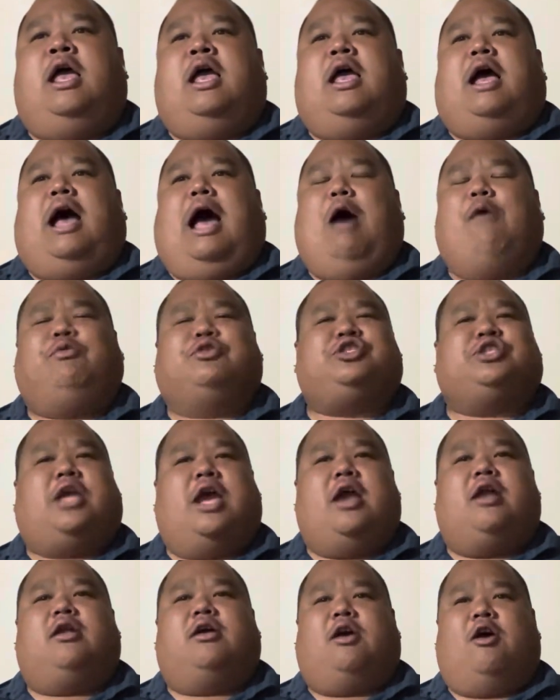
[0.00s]
I was
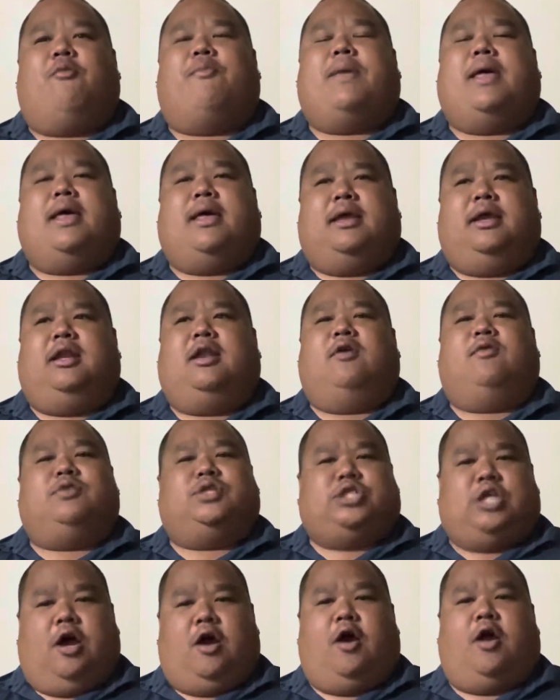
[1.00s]
scared to go, man. You know,
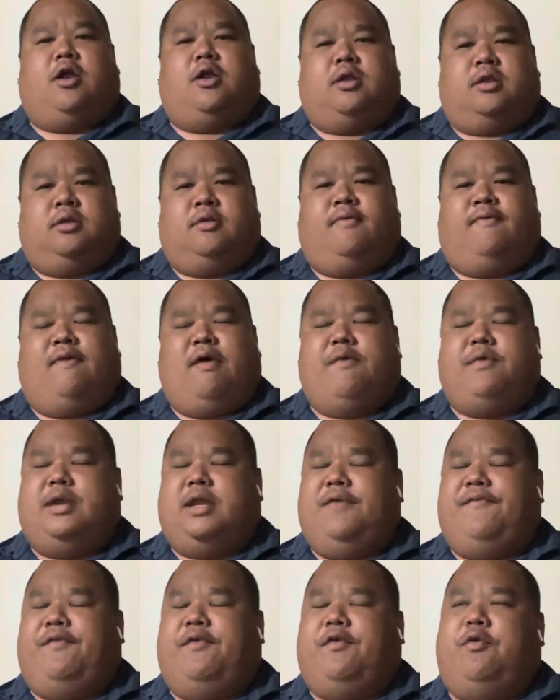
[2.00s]
it's hard, very
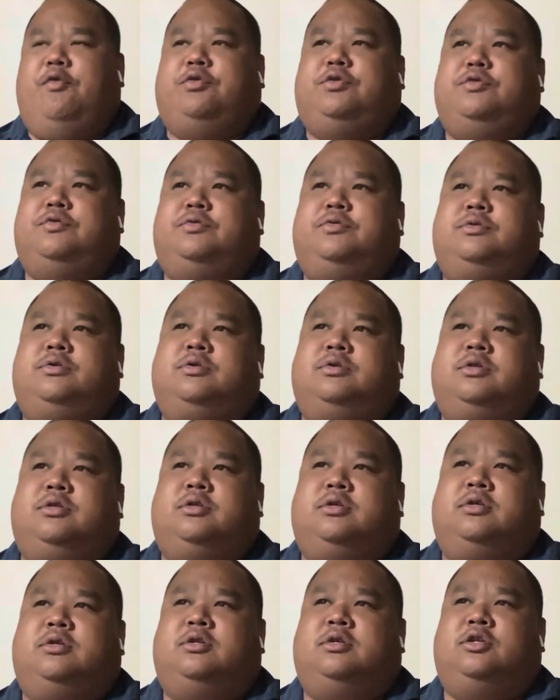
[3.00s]
difficult to
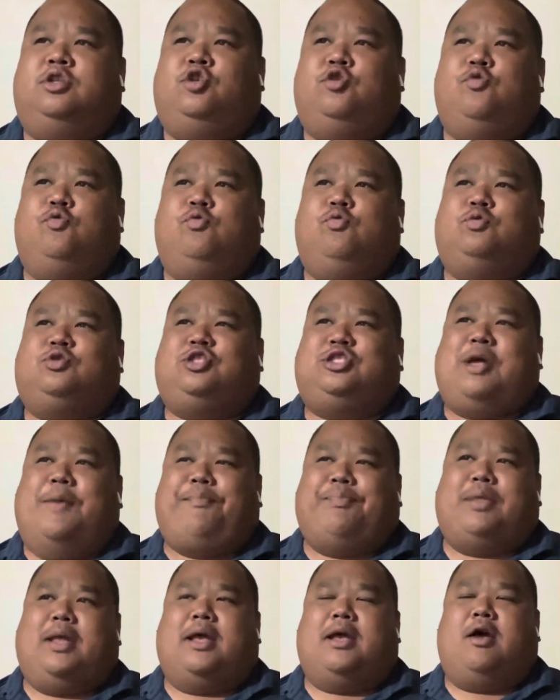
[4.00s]
do
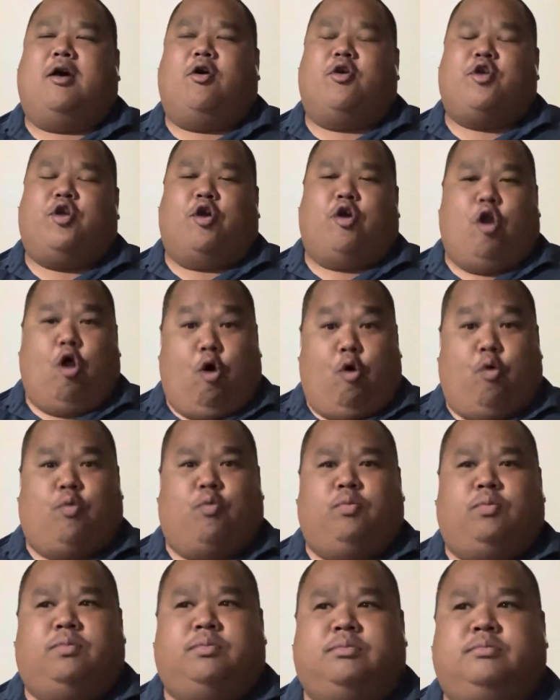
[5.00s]
something on your
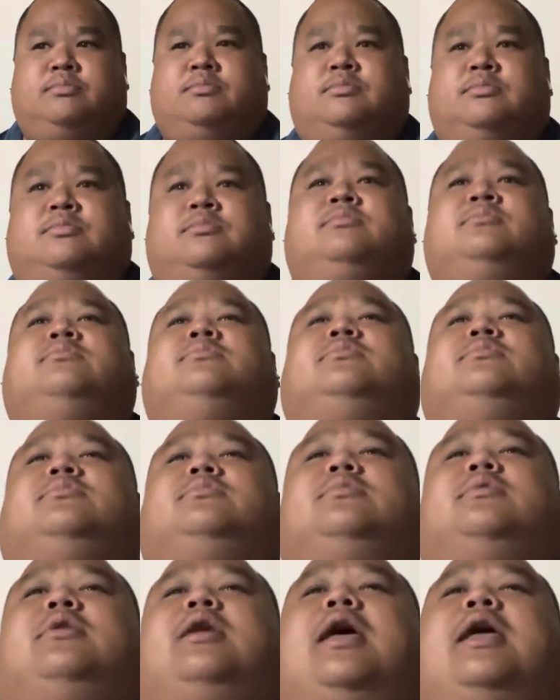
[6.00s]
own
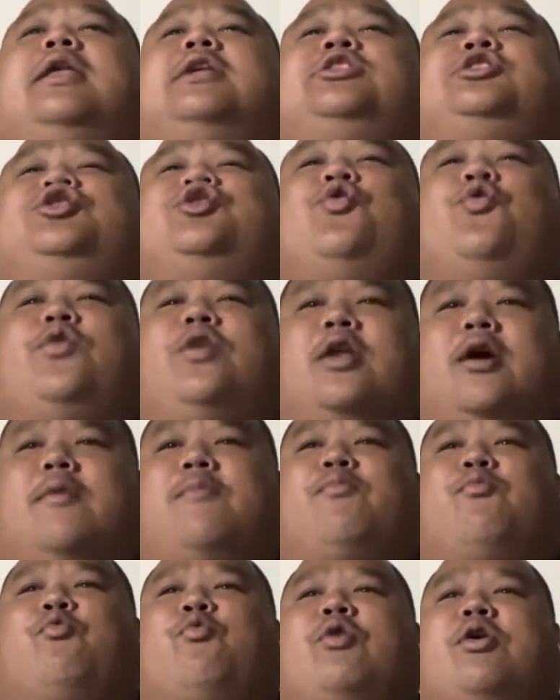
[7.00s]
and showing
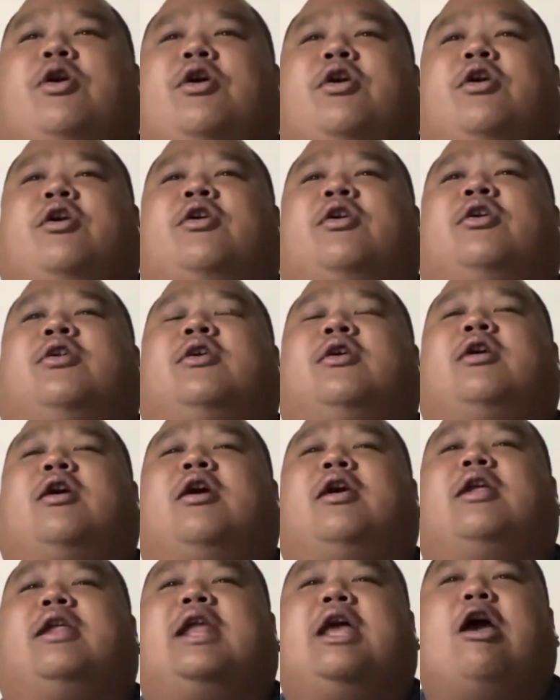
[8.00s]
up where
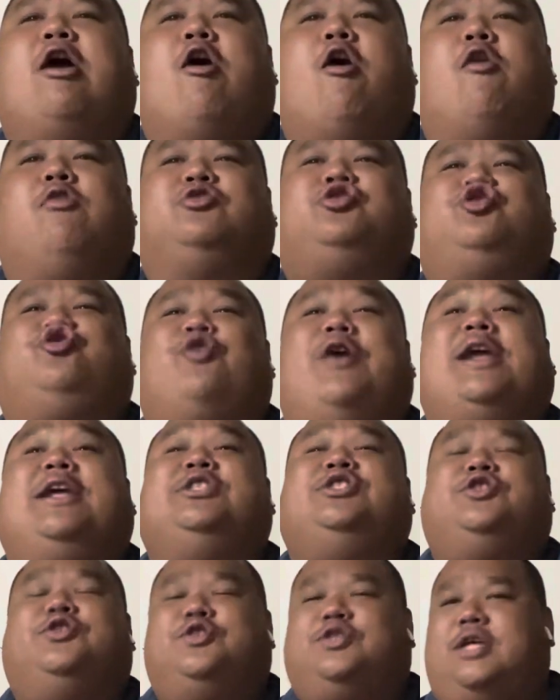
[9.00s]
they're all
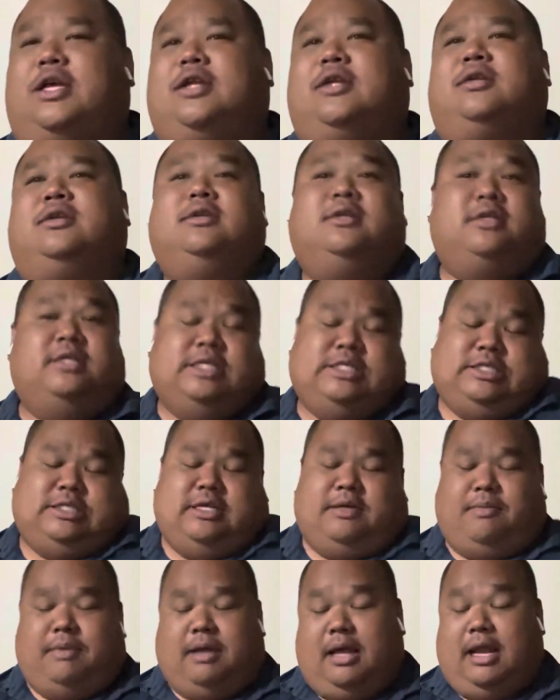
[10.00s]
strangers and
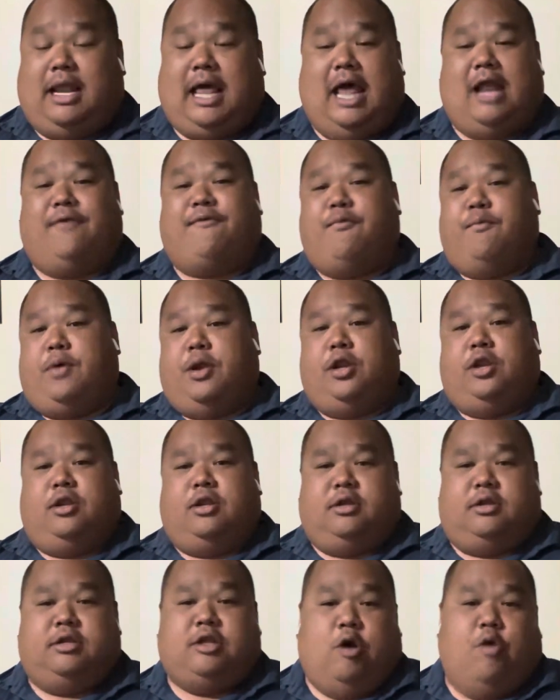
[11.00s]
a lot of them
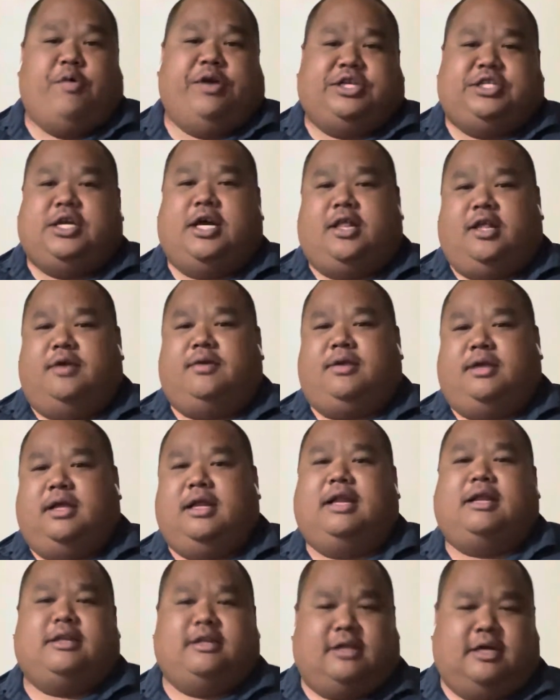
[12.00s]
know each other
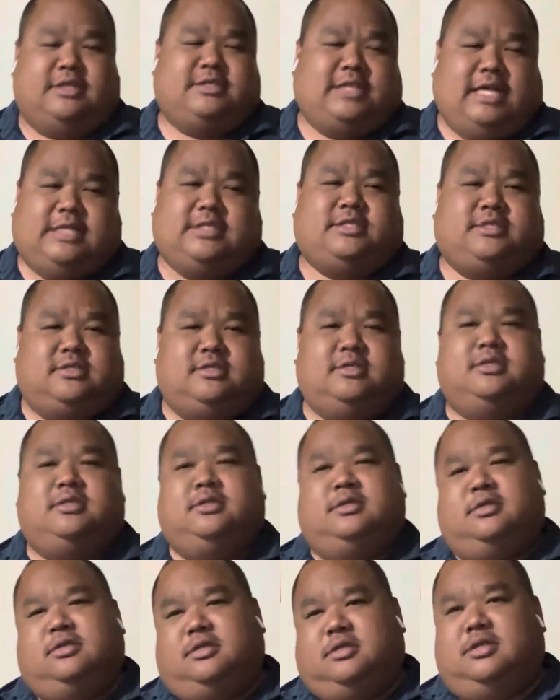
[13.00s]
because uh, that's
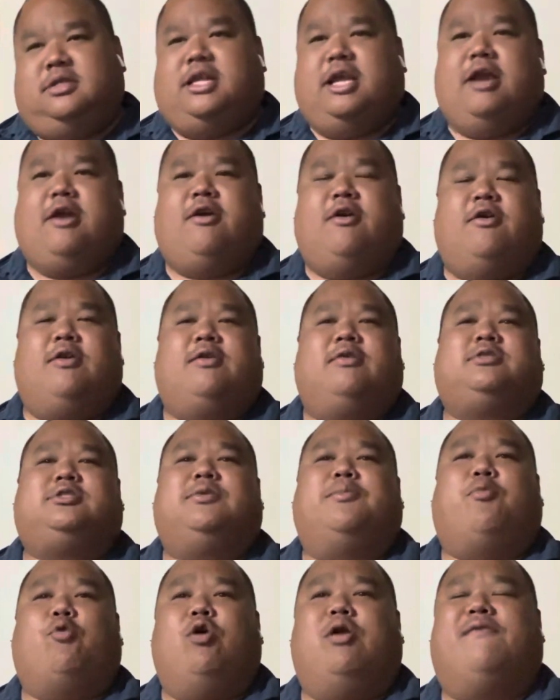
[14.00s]
their
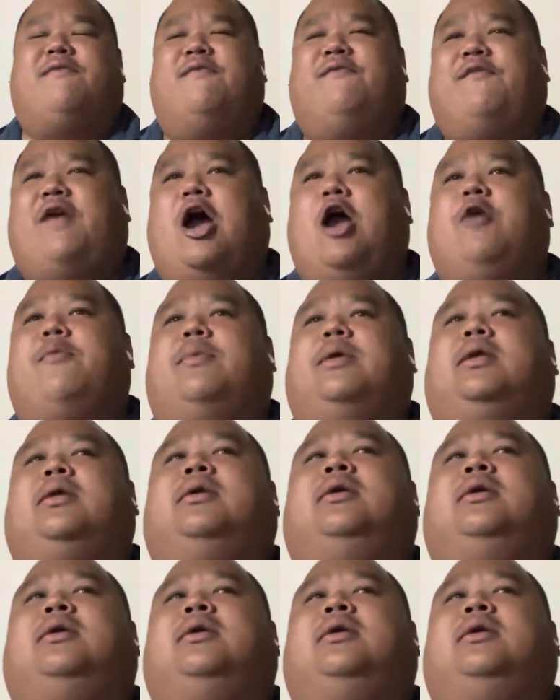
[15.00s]
supportive environment.